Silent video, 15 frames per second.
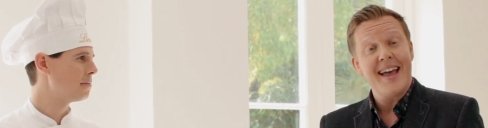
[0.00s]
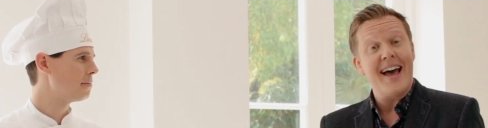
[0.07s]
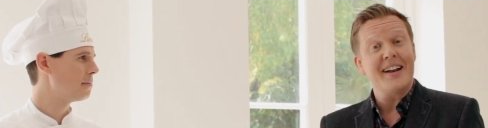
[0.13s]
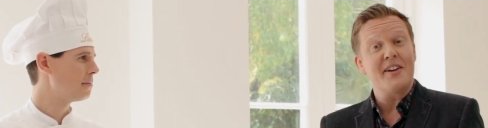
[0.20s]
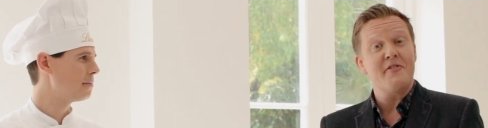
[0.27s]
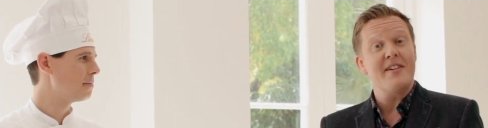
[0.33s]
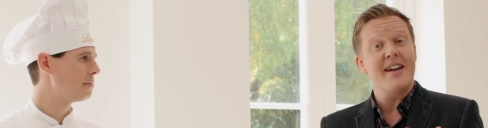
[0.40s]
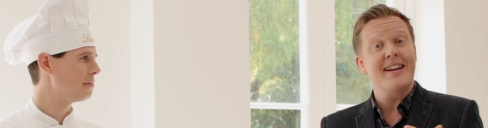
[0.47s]

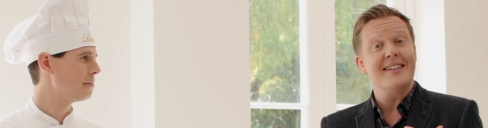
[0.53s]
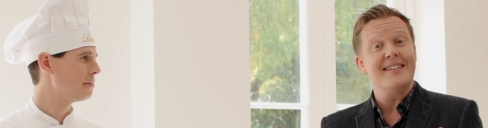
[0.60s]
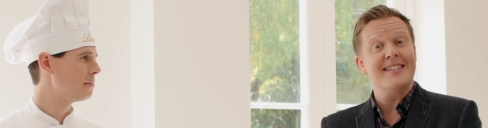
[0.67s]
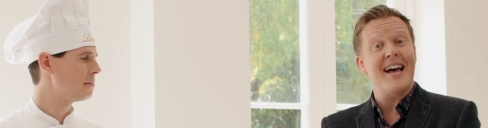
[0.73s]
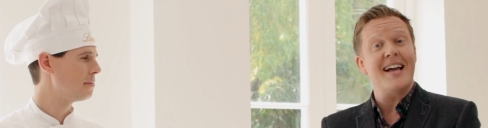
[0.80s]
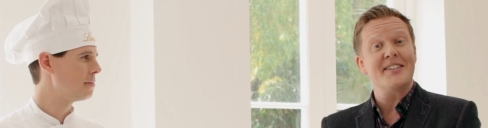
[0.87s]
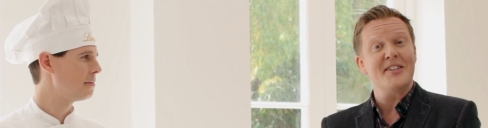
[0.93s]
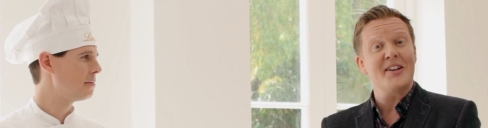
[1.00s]
Speaker 1: and create
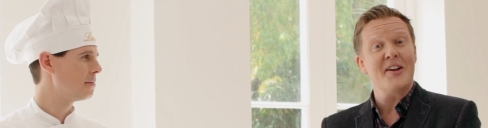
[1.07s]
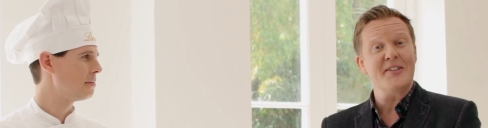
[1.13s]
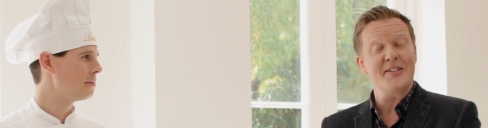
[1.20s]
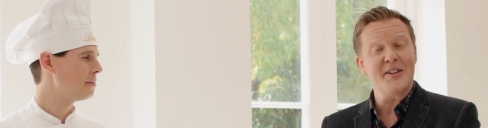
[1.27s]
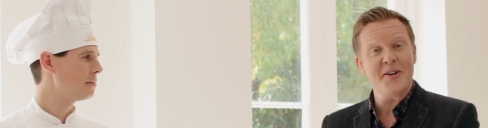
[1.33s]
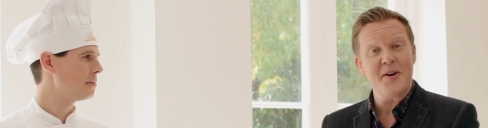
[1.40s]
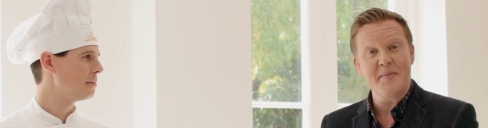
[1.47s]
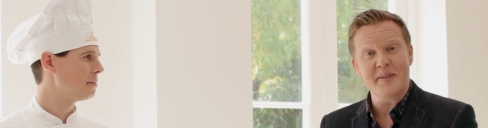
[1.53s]

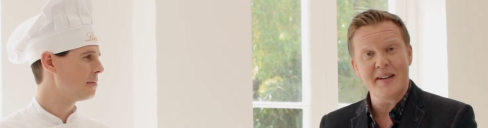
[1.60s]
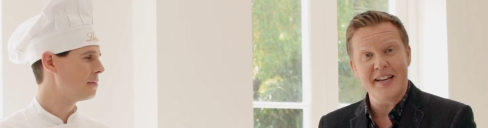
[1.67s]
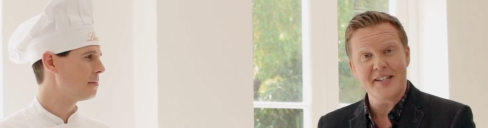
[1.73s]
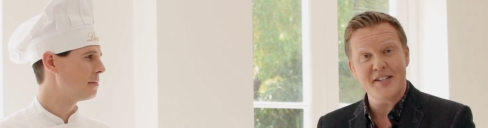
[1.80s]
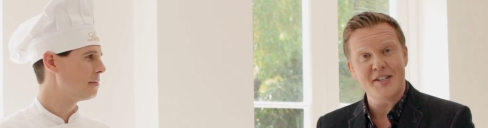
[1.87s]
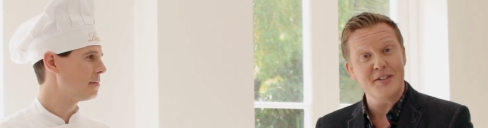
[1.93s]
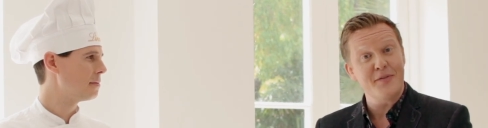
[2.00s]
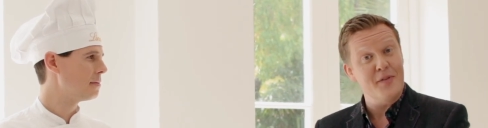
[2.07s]
tantalising
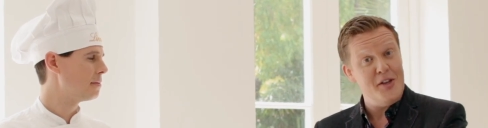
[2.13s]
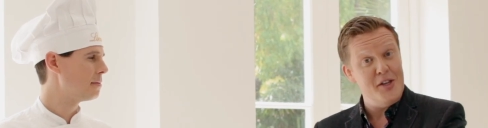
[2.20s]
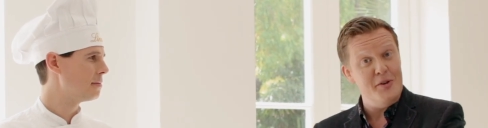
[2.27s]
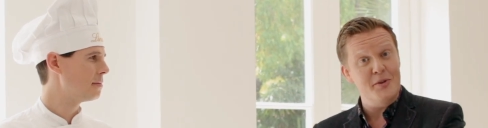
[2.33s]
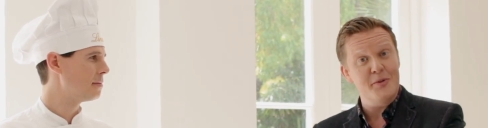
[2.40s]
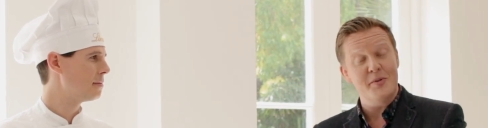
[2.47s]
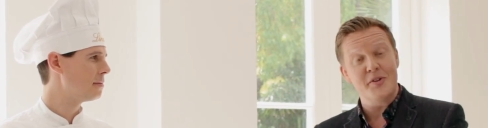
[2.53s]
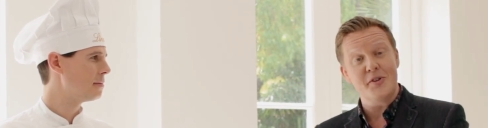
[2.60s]
combinations for
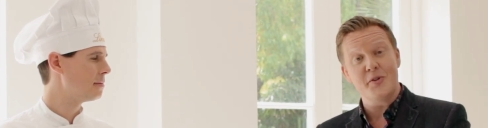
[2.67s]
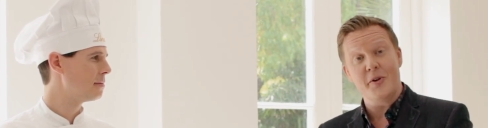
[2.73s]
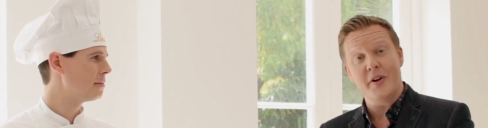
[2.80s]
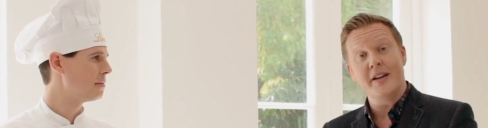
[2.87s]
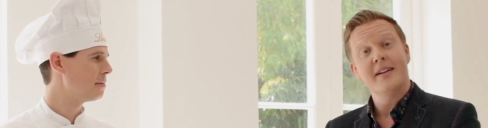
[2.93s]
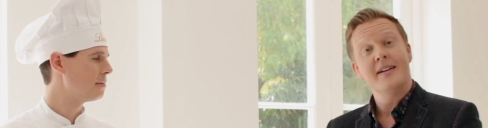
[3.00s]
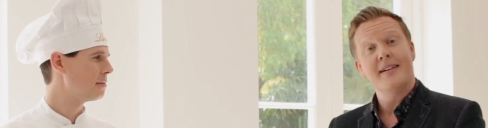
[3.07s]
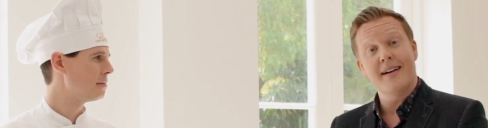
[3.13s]
you to
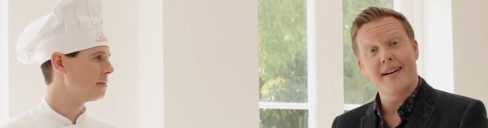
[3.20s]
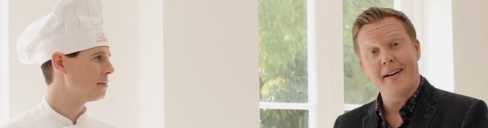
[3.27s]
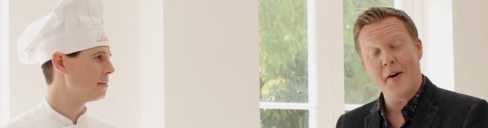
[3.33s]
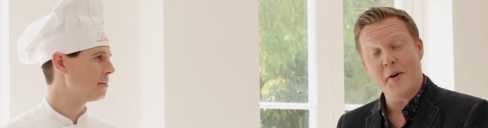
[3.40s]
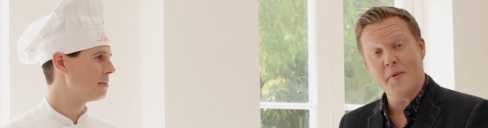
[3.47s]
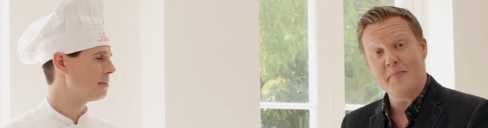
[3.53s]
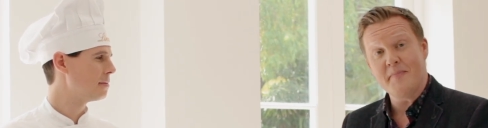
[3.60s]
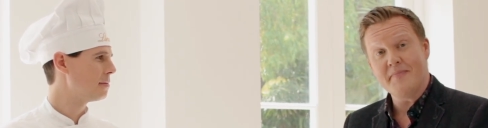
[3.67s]
enjoy at
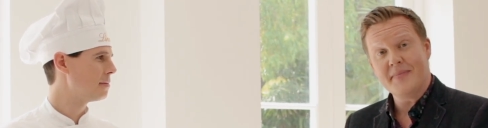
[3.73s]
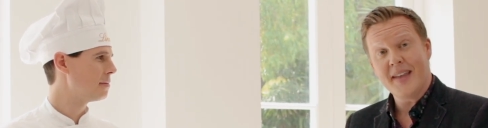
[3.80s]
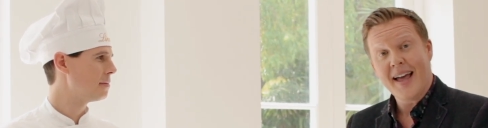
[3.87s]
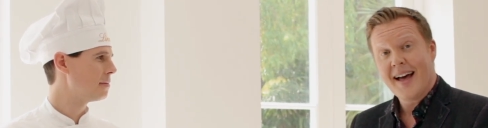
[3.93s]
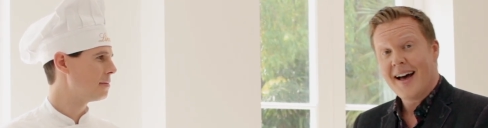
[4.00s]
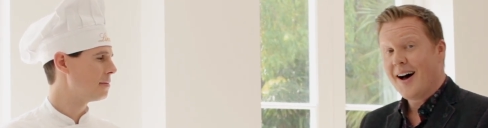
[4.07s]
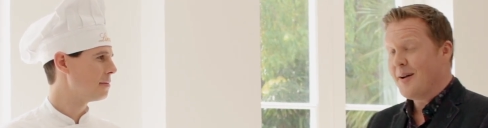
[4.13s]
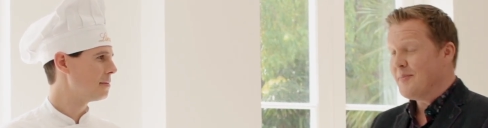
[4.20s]
home.
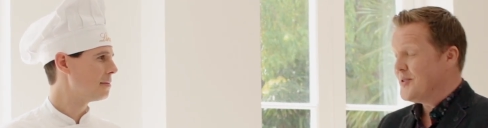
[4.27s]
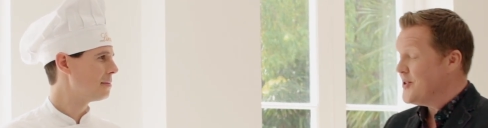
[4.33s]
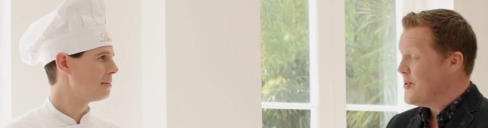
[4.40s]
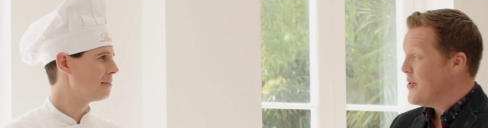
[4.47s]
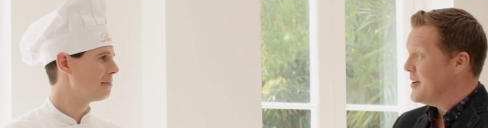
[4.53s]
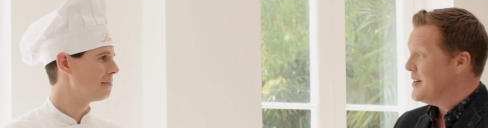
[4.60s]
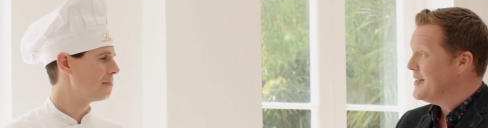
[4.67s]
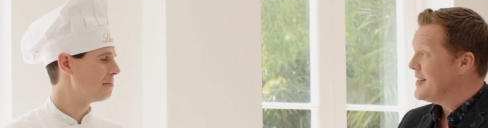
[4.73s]
I'm
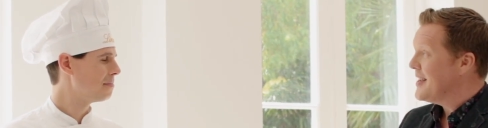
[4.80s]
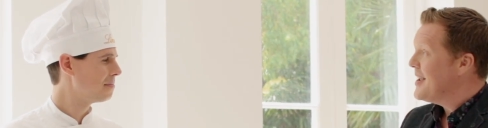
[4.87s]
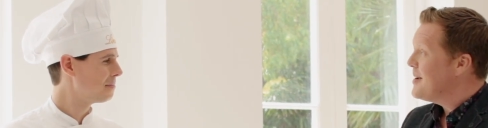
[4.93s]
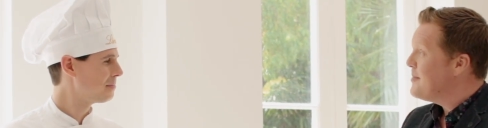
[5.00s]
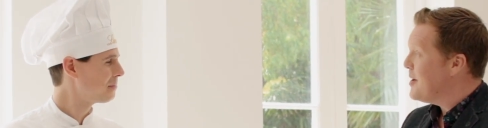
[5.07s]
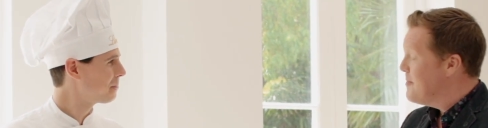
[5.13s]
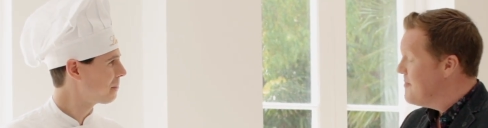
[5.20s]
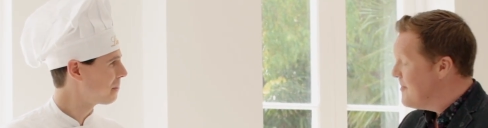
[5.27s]
joined by